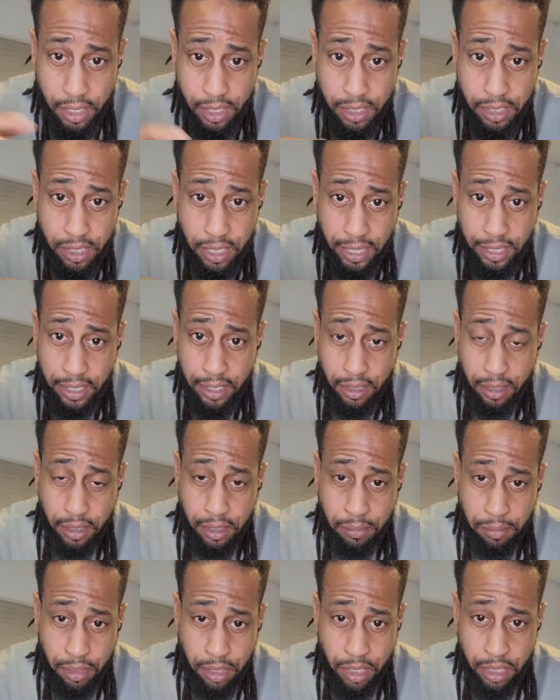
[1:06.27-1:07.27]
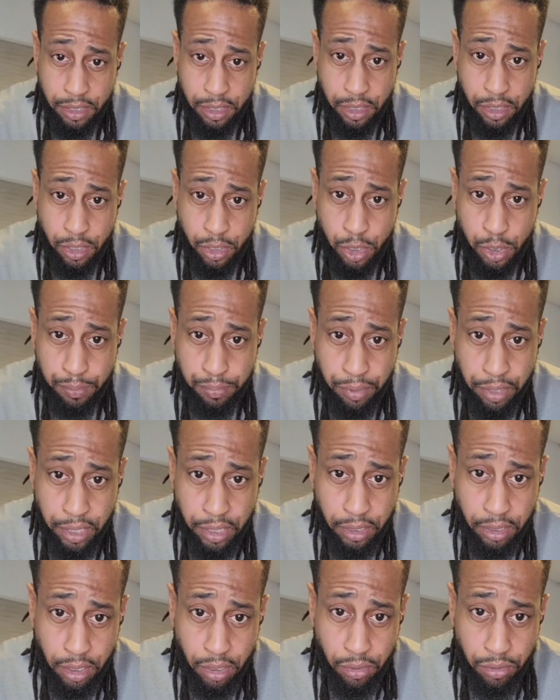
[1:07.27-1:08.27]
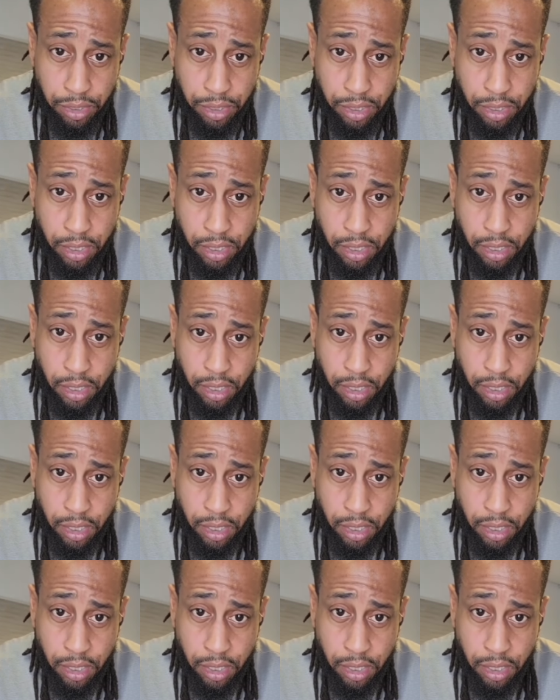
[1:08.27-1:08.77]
Secondly, because it's a spring-loaded